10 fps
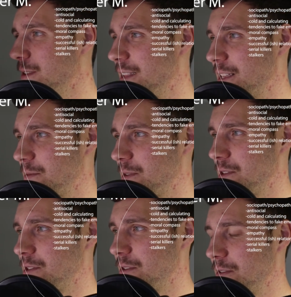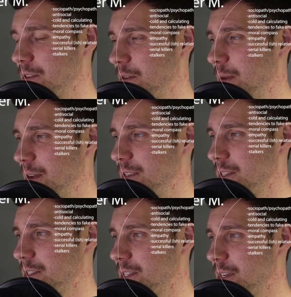that that's what the shows are about
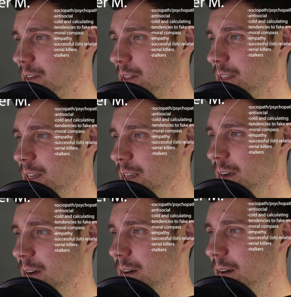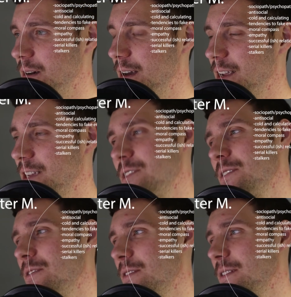necessarily. I guess
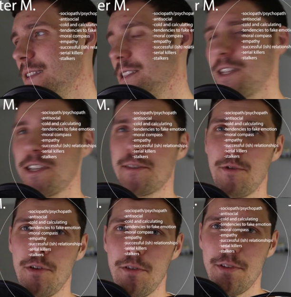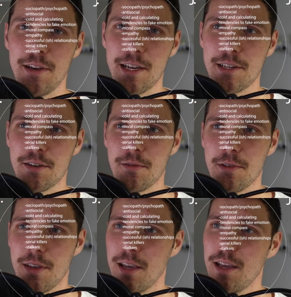you can. That's not a spoiler for Dexter,
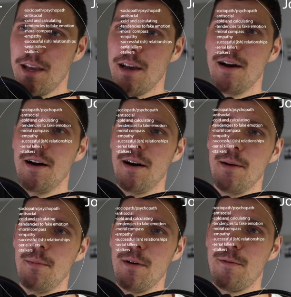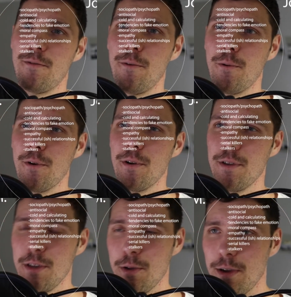really, but for
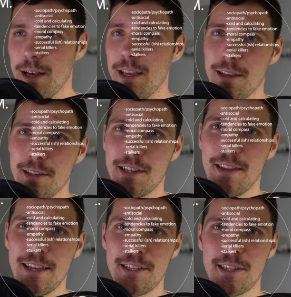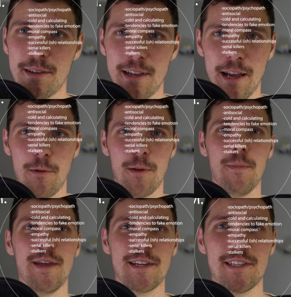you it is, and that's kind of what
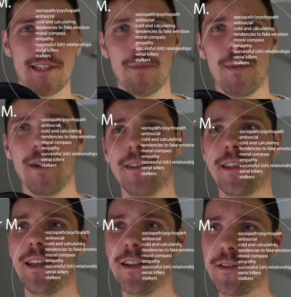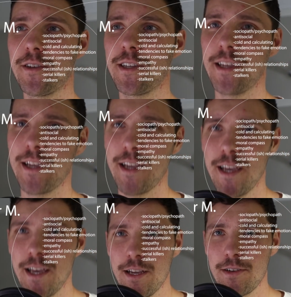makes this comparison interesting.
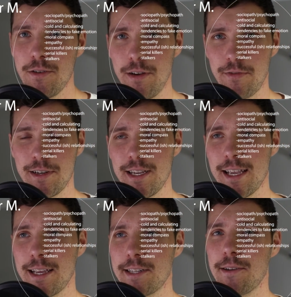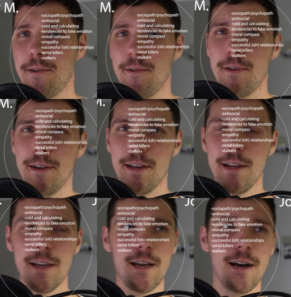2 different takes on
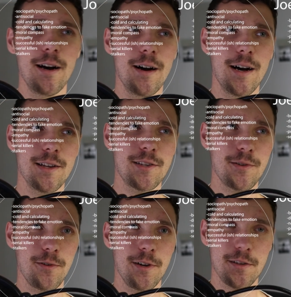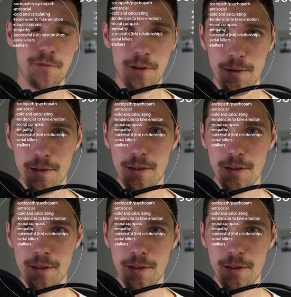stories from